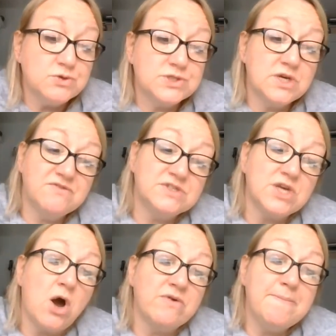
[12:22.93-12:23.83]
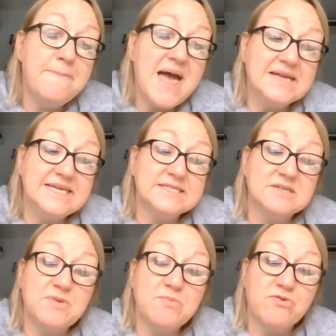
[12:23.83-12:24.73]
servants are in bed is to be